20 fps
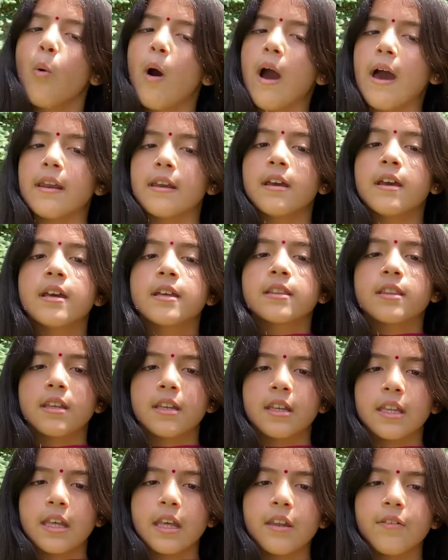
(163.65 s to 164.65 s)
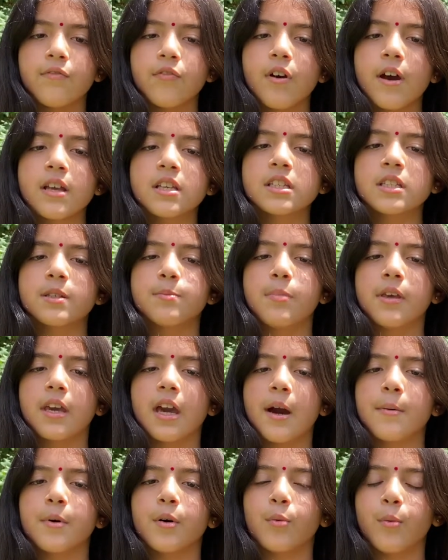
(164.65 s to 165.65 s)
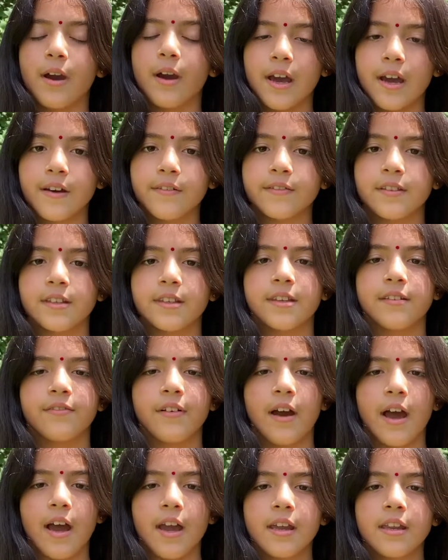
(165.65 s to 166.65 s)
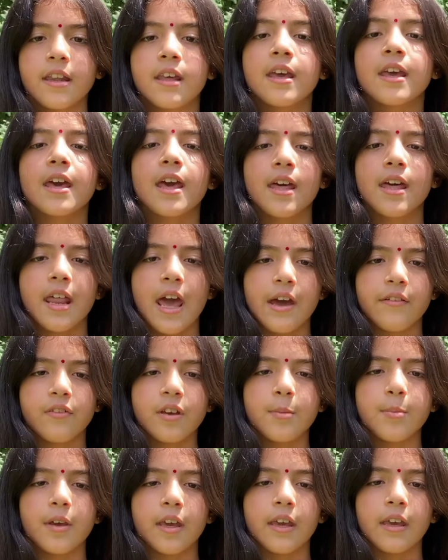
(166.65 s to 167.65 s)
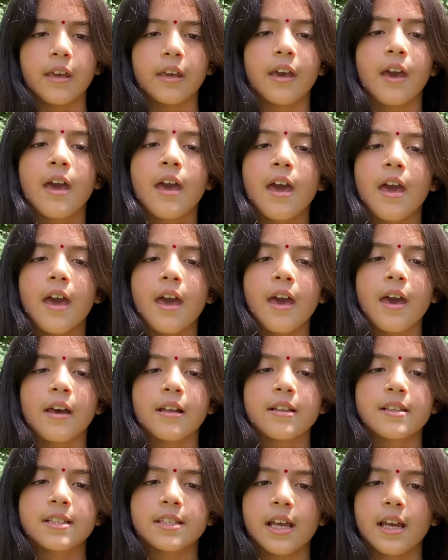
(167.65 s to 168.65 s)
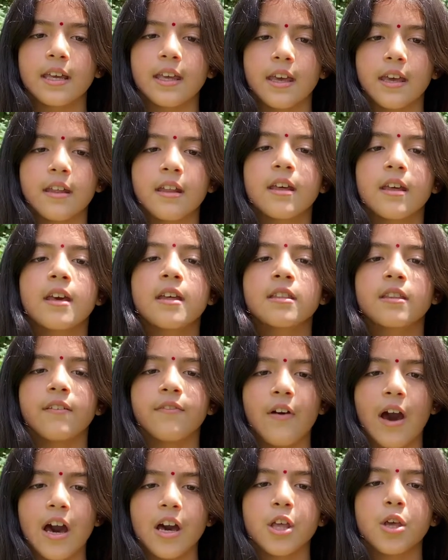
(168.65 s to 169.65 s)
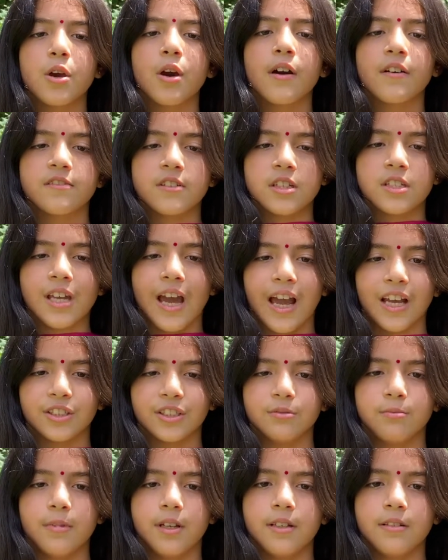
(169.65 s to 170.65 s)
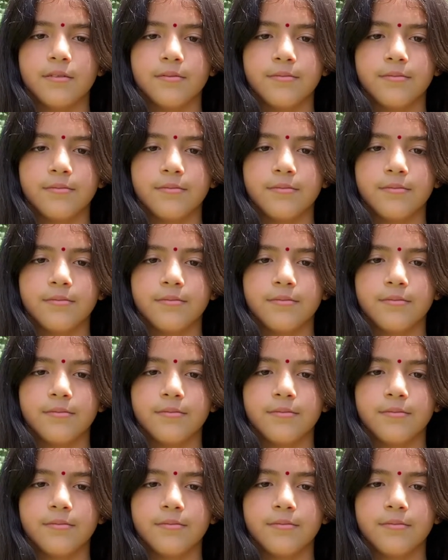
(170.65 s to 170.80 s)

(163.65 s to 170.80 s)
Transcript: One, the need for us to become aware of the divine in every being, and second, the value of detachment.